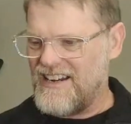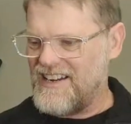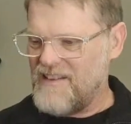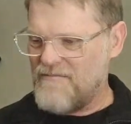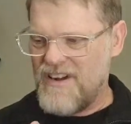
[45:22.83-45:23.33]
I
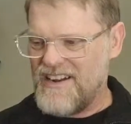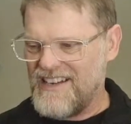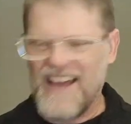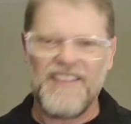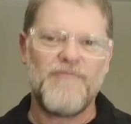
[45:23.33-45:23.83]
need my
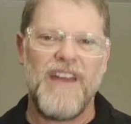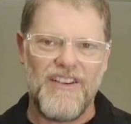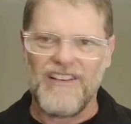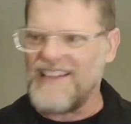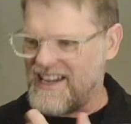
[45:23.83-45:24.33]
other
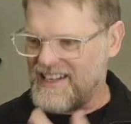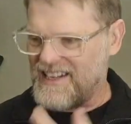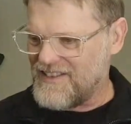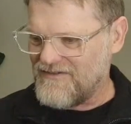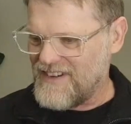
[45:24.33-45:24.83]
pair of
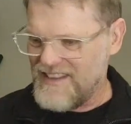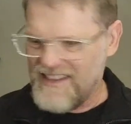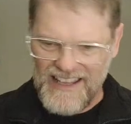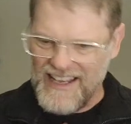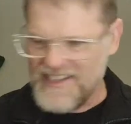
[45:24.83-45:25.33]
glasses to read
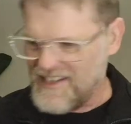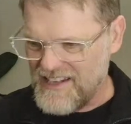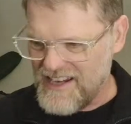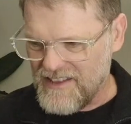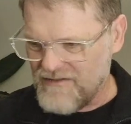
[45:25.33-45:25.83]
that, and that's in
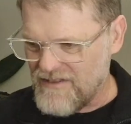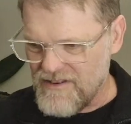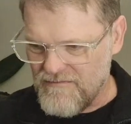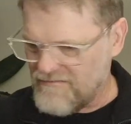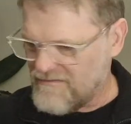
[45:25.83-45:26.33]
the other
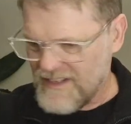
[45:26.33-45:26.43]
room.